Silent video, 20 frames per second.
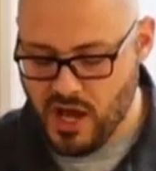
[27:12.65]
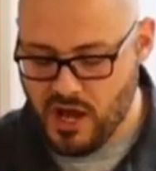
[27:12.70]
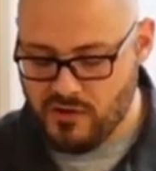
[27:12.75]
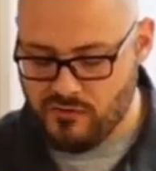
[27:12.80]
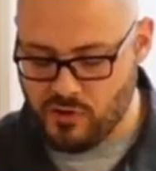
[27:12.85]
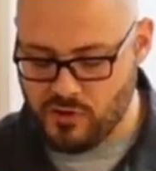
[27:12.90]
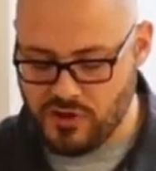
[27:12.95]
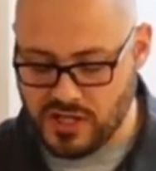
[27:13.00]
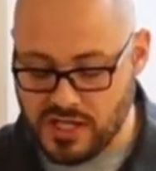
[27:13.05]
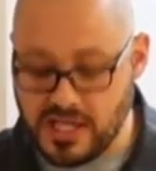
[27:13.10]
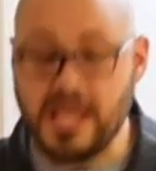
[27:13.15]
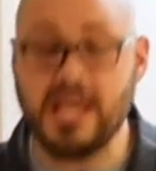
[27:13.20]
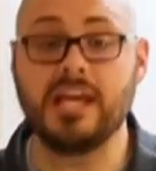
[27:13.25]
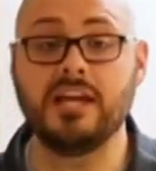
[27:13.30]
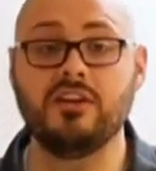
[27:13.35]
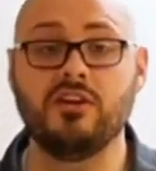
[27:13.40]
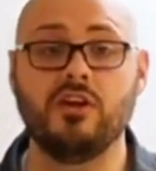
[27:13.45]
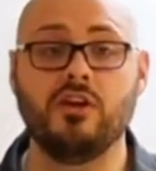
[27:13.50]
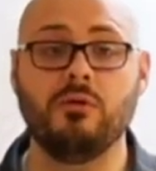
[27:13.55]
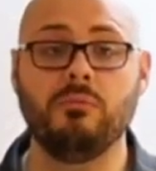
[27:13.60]
For the
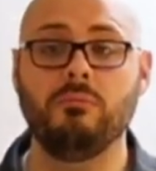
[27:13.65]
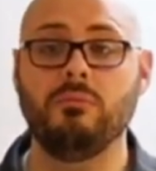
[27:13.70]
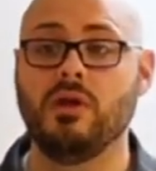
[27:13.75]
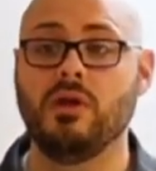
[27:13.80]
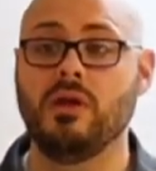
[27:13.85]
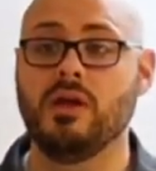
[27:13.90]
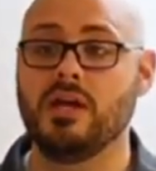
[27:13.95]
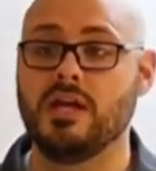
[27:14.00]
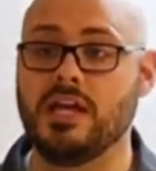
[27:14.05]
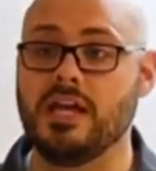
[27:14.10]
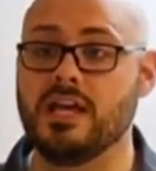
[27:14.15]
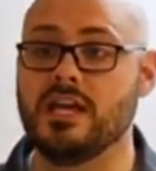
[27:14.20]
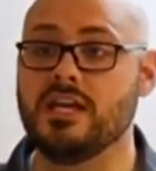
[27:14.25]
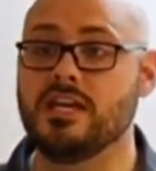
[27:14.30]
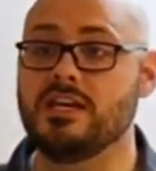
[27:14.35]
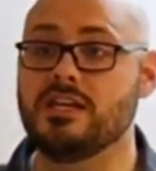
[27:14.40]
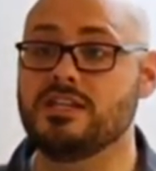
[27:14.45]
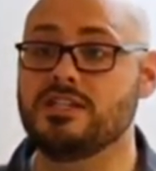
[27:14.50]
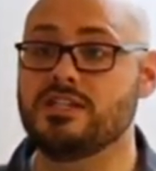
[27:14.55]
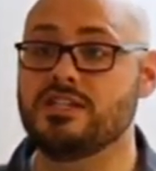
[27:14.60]
kingdom
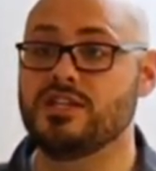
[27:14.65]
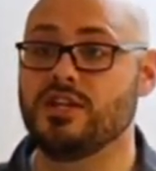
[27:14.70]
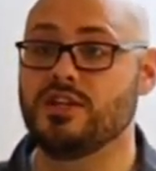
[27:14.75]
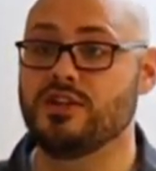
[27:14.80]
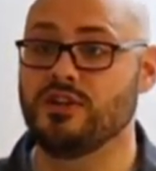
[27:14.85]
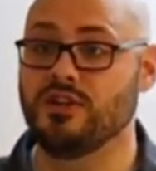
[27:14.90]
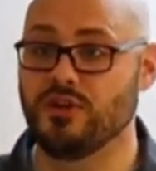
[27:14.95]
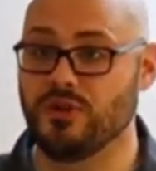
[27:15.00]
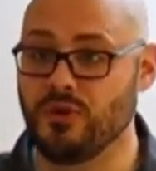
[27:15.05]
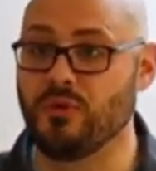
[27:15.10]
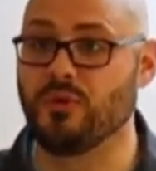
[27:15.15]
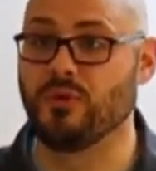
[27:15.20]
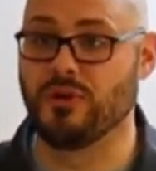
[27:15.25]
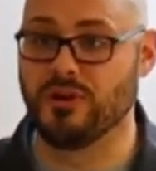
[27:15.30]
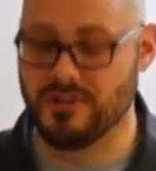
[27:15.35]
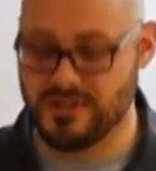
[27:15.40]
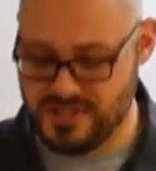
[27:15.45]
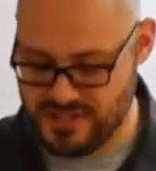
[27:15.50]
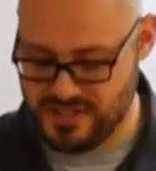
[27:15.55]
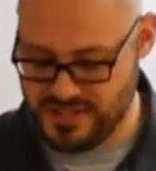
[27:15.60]
is the
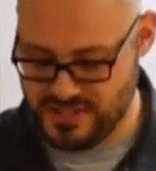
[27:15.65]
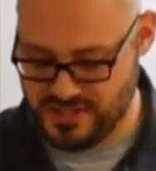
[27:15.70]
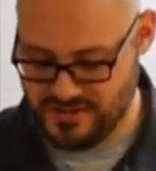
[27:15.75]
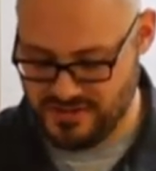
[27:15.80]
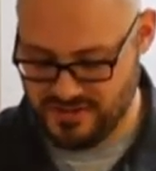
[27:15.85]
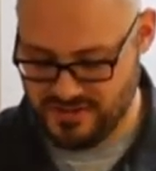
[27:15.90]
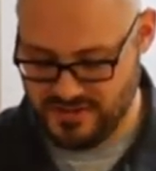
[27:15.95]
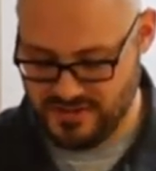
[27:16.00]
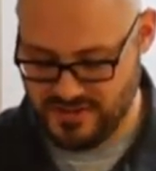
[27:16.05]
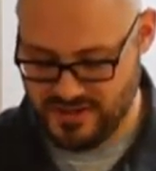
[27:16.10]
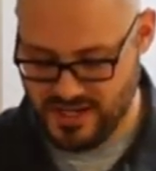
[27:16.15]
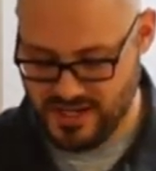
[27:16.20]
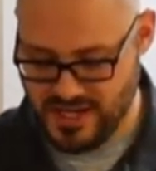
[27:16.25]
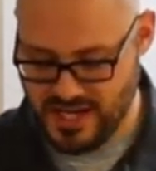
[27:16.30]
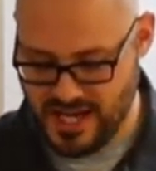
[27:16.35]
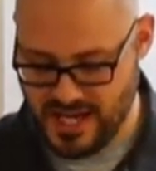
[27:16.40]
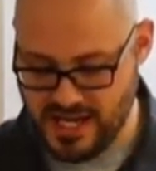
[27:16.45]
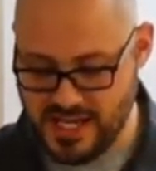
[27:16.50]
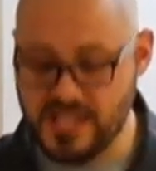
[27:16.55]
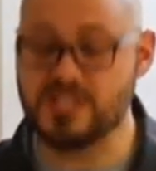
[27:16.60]
Lord's,
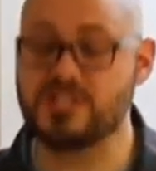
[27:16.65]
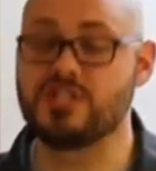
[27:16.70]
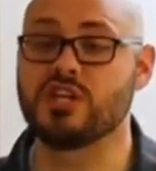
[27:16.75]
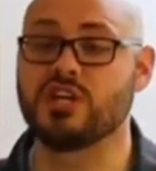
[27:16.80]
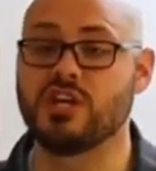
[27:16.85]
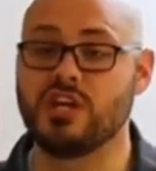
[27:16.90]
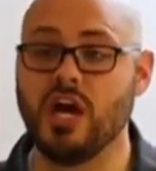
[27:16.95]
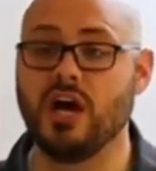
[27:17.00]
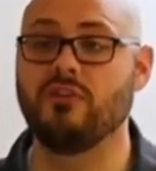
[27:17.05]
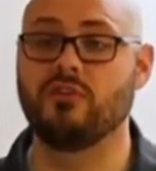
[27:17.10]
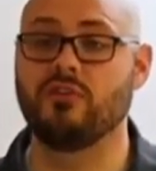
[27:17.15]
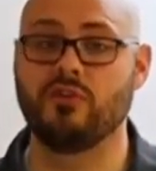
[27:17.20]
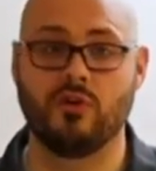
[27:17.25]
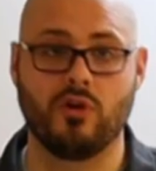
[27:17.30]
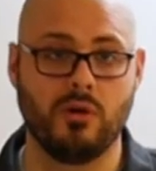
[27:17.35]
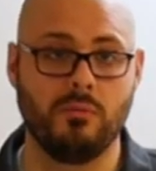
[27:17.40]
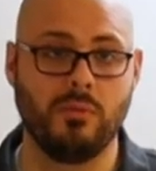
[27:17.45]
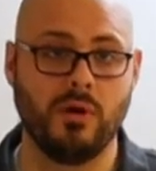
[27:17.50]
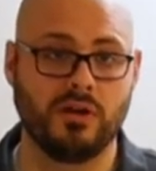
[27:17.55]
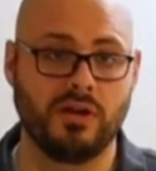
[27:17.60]
and He is the governor
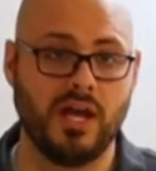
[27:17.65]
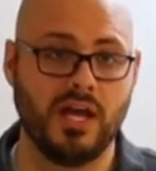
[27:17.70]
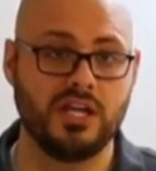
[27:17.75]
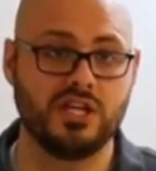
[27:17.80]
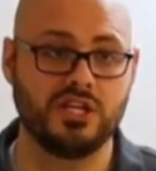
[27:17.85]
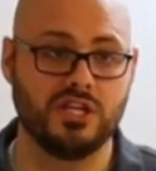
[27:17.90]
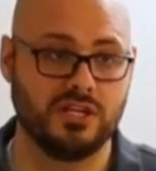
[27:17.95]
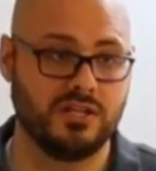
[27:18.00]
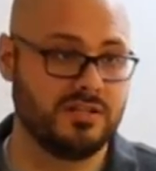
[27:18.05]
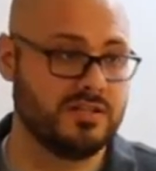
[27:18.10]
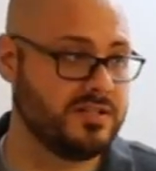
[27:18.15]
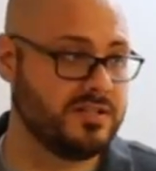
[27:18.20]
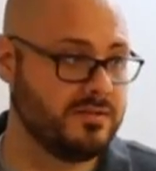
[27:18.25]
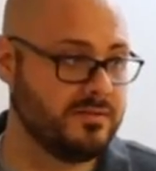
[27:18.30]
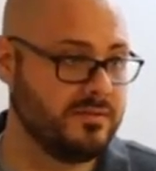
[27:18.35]
among nations.